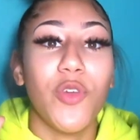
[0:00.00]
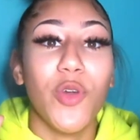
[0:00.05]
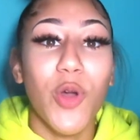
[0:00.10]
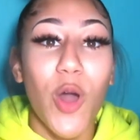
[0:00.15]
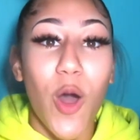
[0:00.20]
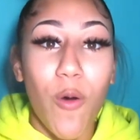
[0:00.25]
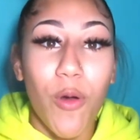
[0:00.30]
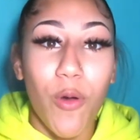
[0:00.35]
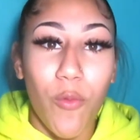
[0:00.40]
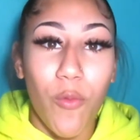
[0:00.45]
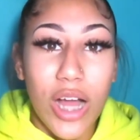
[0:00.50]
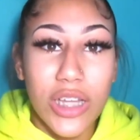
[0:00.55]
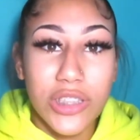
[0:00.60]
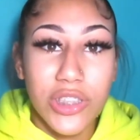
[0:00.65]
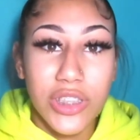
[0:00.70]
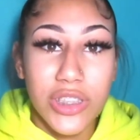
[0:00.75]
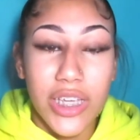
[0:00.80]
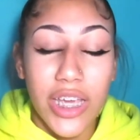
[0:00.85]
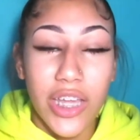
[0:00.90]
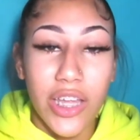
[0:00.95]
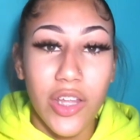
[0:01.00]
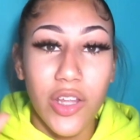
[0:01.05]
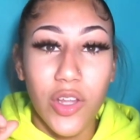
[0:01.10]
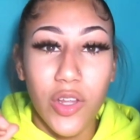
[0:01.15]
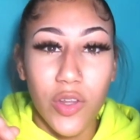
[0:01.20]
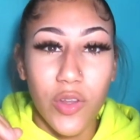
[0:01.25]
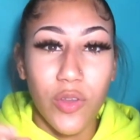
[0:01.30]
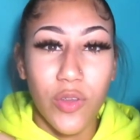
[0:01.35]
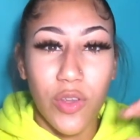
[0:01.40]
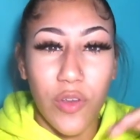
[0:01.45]
if you go and watch it
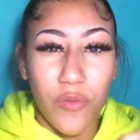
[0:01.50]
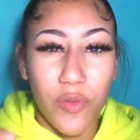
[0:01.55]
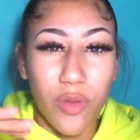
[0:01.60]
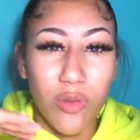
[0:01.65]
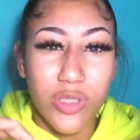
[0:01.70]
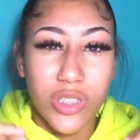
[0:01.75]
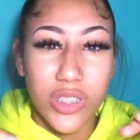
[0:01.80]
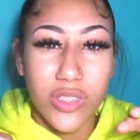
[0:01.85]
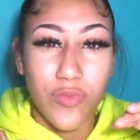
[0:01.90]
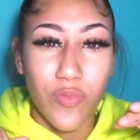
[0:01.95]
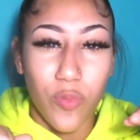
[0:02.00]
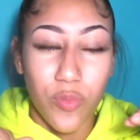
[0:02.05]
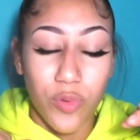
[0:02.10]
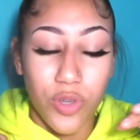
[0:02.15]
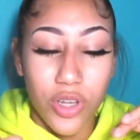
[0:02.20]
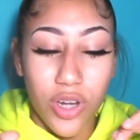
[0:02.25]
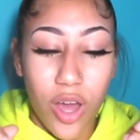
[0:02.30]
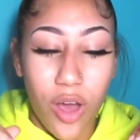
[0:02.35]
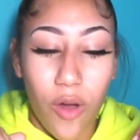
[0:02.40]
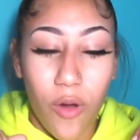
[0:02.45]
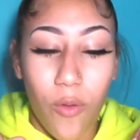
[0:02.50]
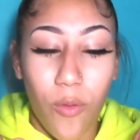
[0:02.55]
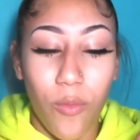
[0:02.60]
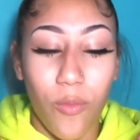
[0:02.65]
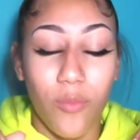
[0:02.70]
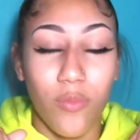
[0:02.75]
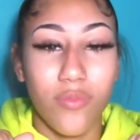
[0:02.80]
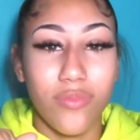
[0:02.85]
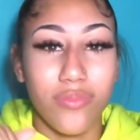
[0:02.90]
and if you just you know